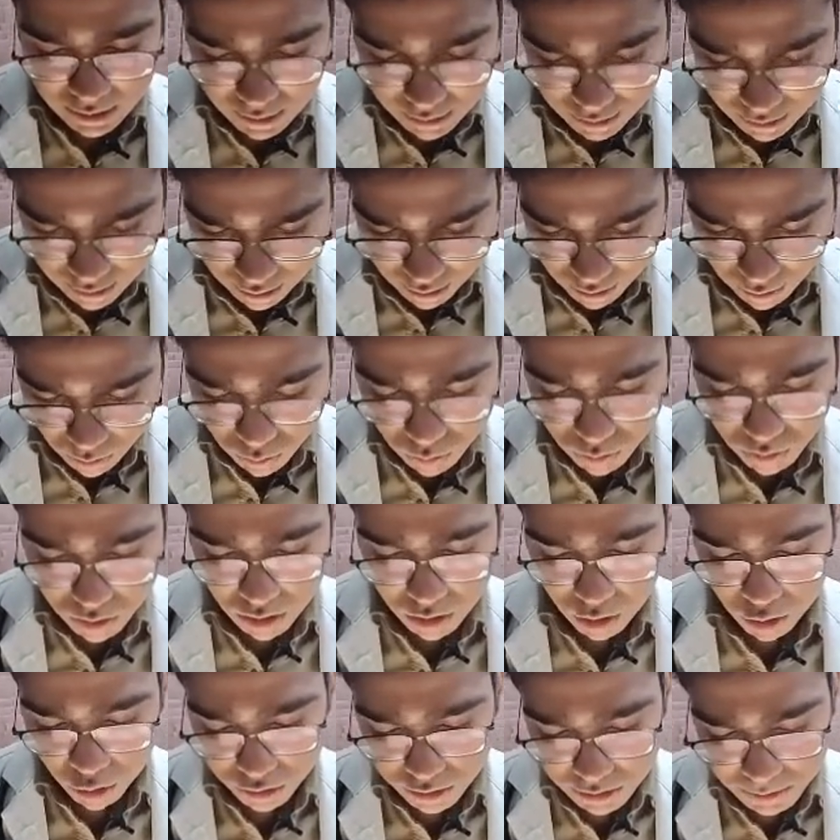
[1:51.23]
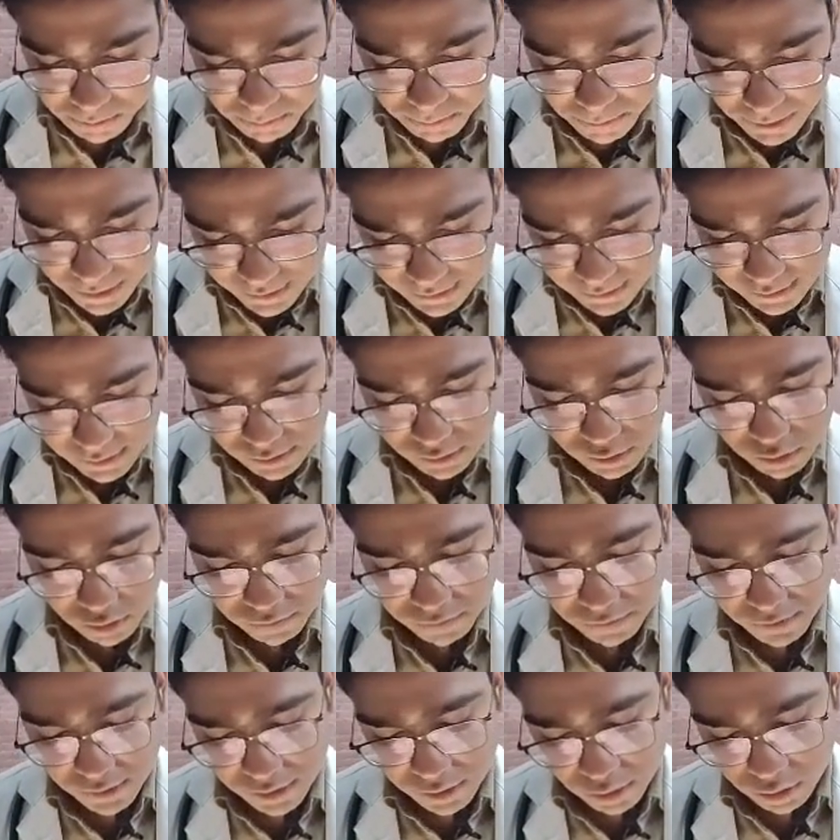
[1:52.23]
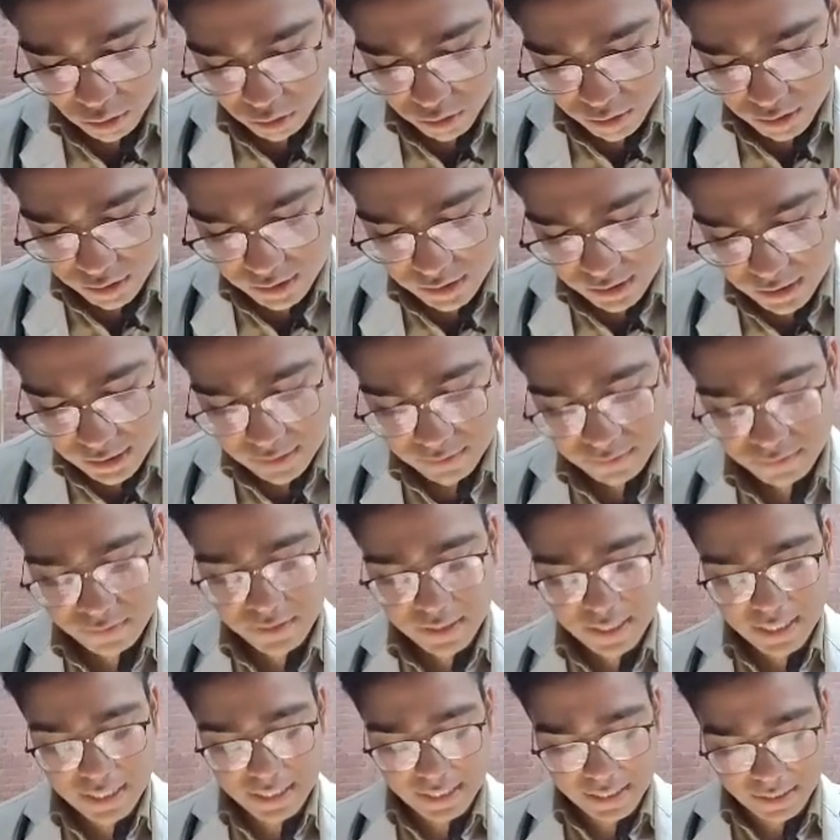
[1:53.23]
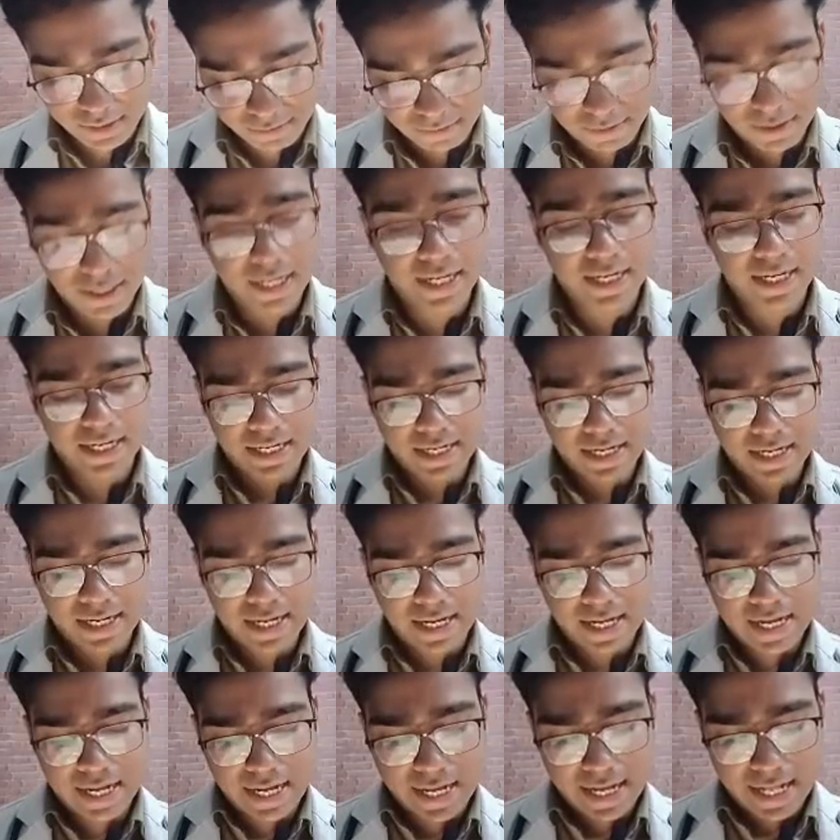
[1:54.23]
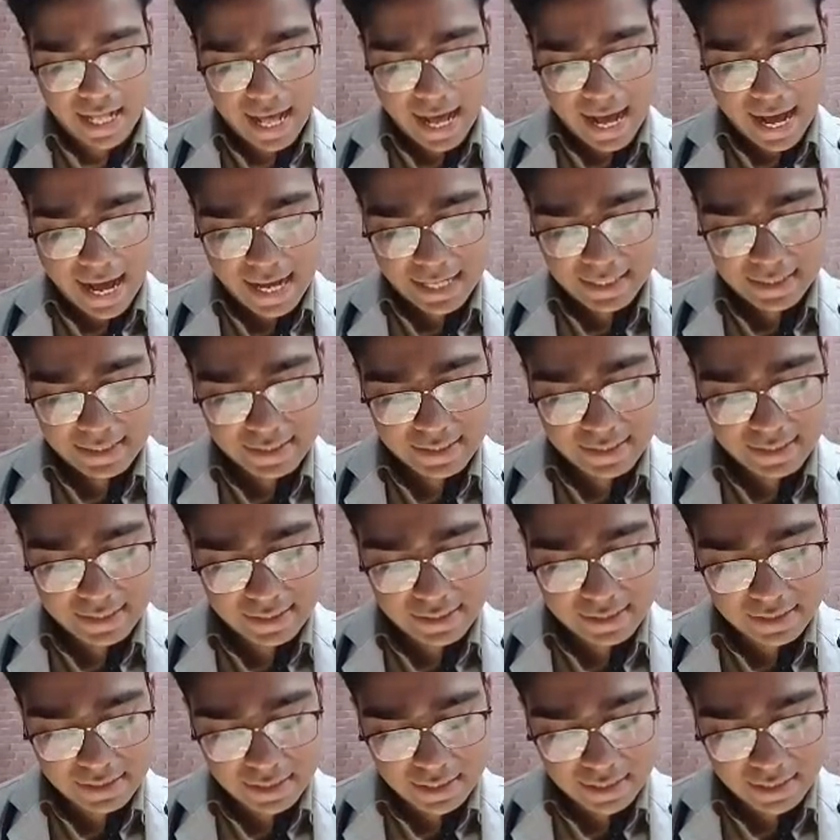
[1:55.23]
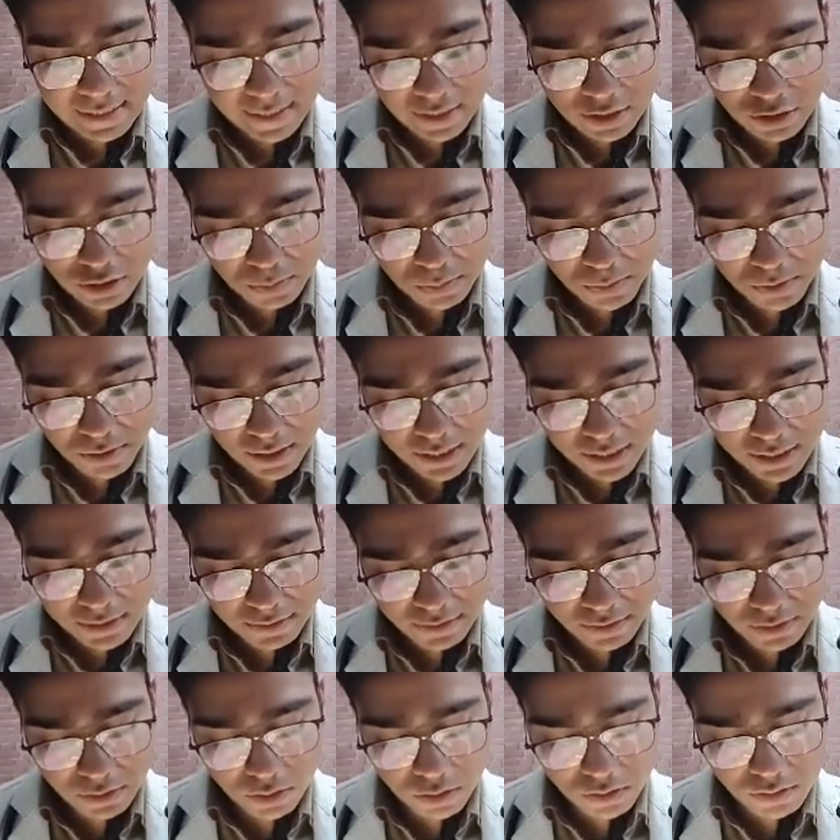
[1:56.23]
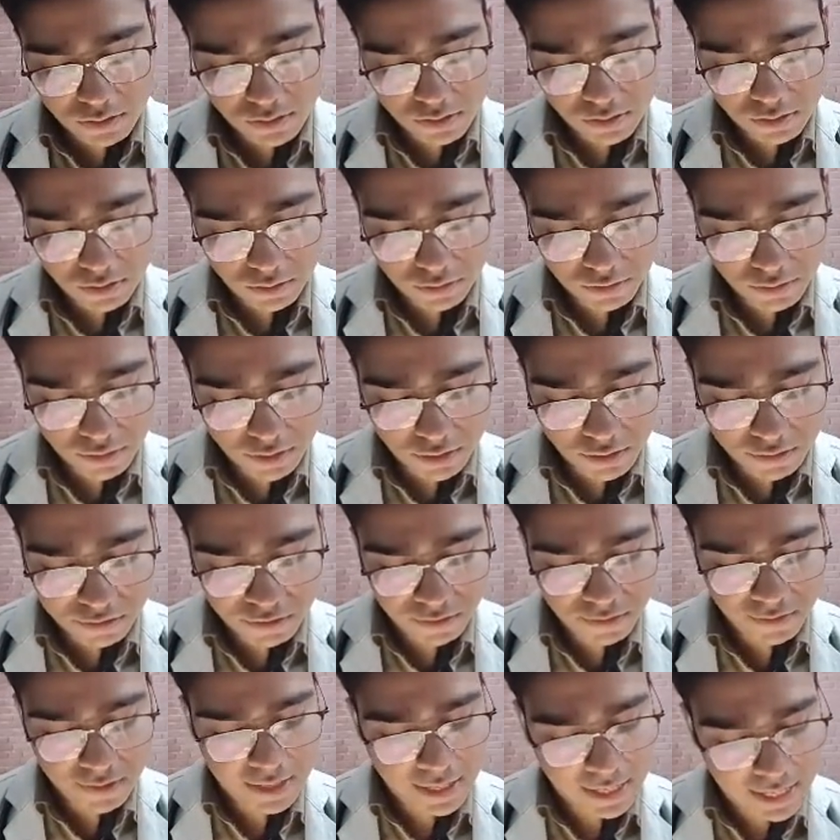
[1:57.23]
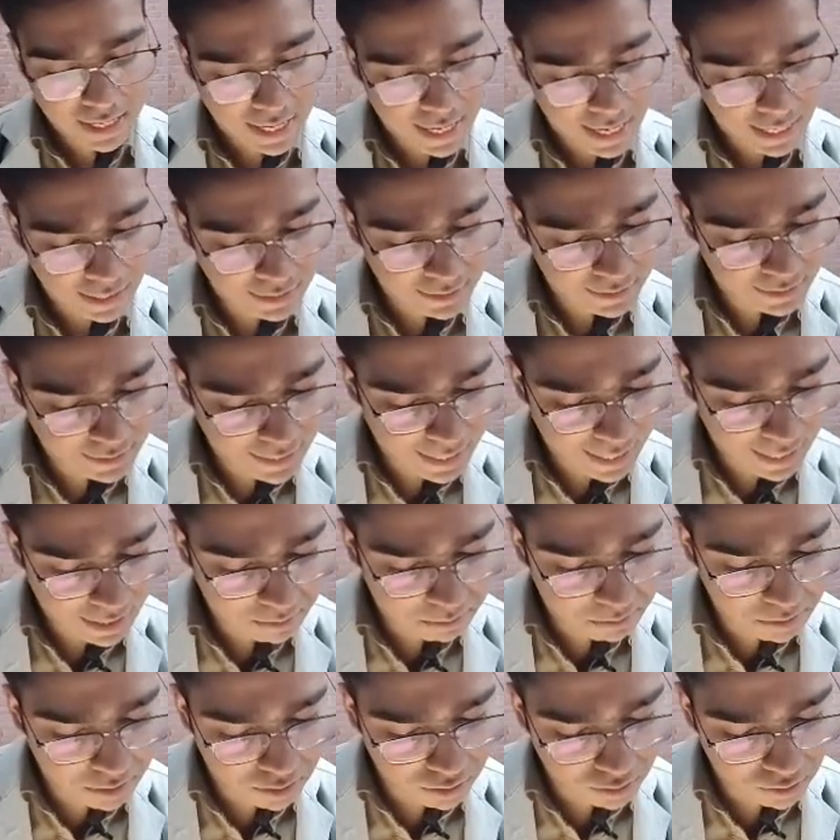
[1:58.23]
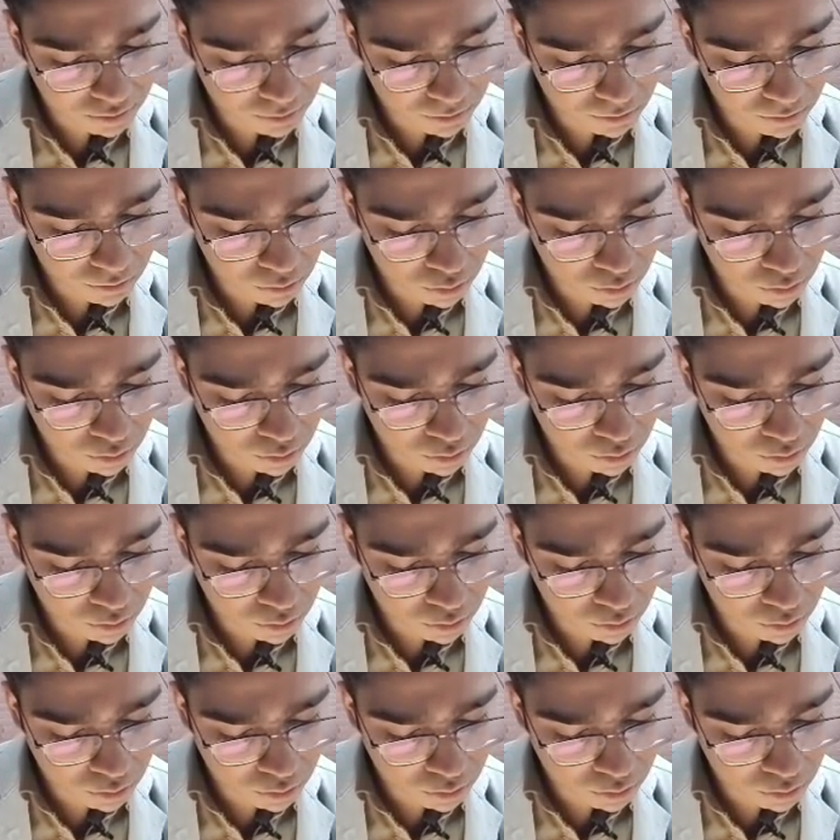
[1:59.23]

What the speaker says: Now on the basis of etiology we can divide as respiratory causes of cough, and it can be the